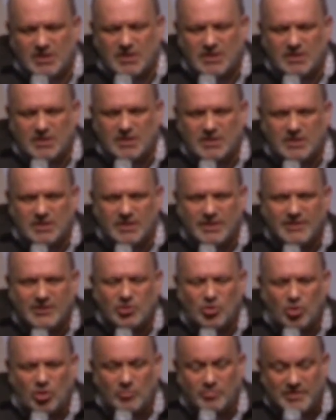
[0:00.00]
And it
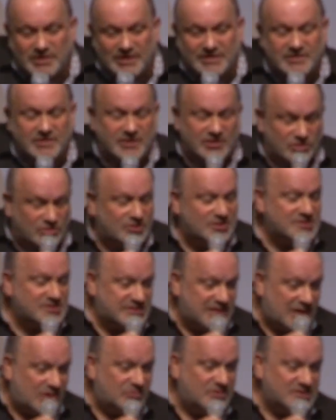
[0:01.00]
all blended into the
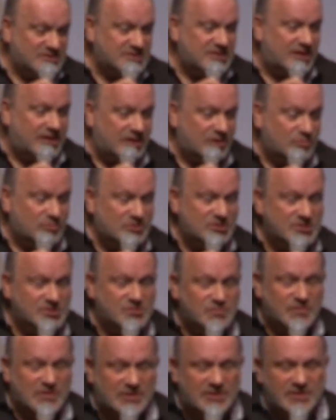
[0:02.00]
sound design, which is
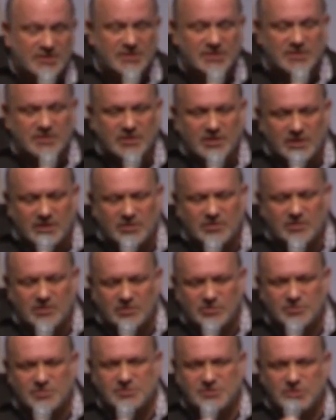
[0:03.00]
really an
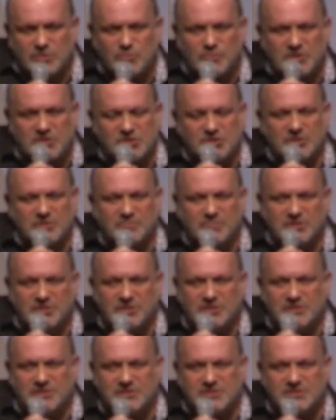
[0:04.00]
interesting question
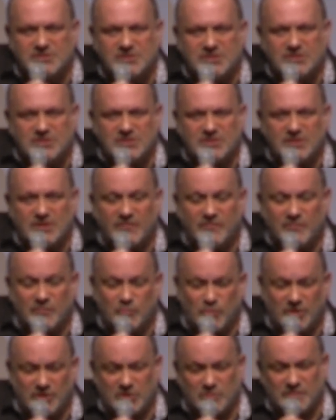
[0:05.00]
because I've been
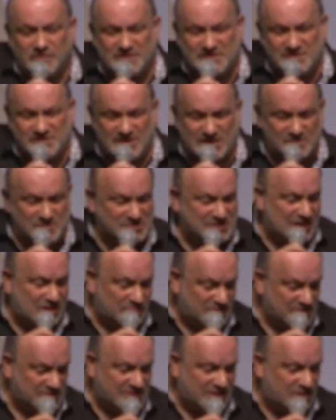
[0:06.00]
working with the same
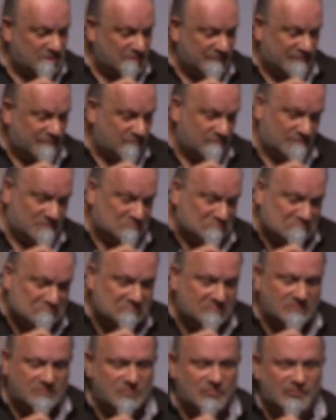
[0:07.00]
sound designer for
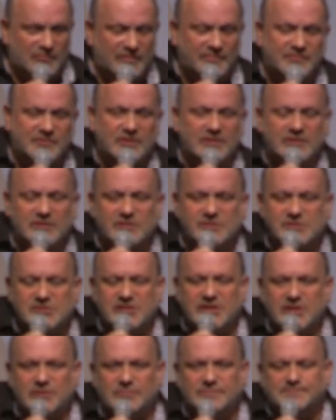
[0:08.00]
15 years
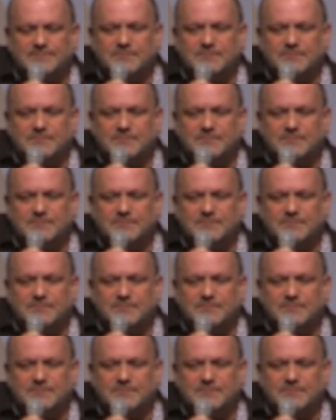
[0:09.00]
now.